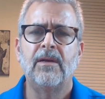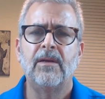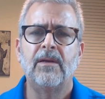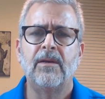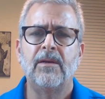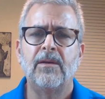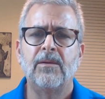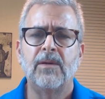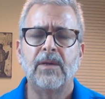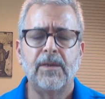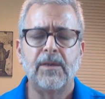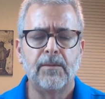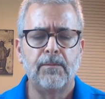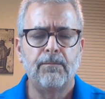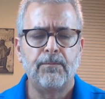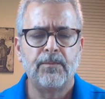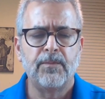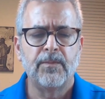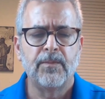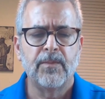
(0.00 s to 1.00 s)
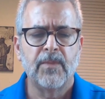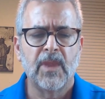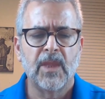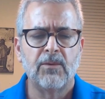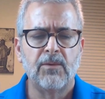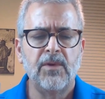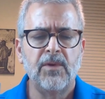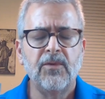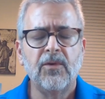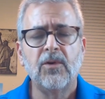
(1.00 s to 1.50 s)
Well,
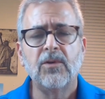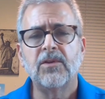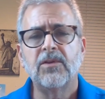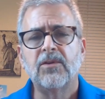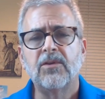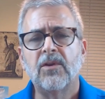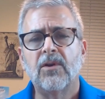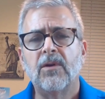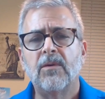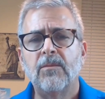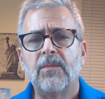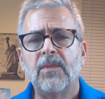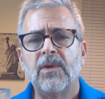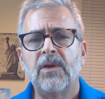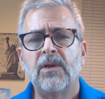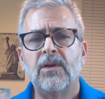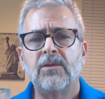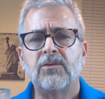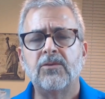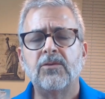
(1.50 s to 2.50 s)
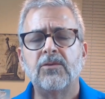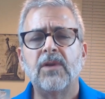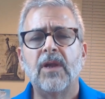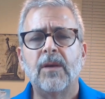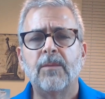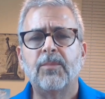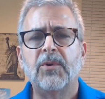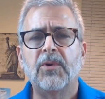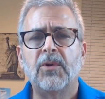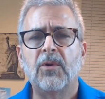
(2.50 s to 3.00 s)
we've heard the term, do
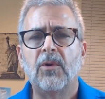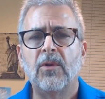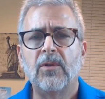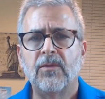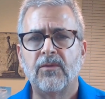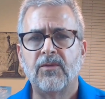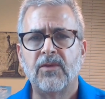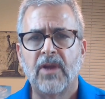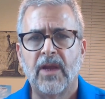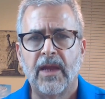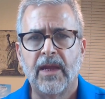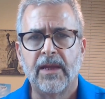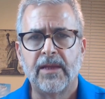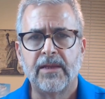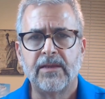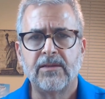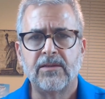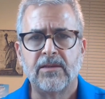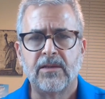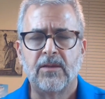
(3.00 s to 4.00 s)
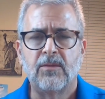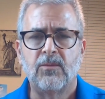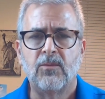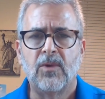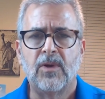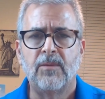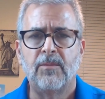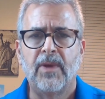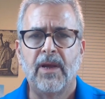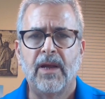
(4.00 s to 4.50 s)
not put all of your eggs in
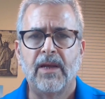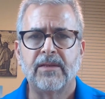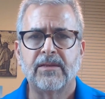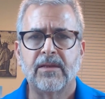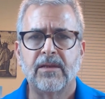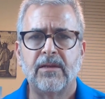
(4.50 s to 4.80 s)
one basket.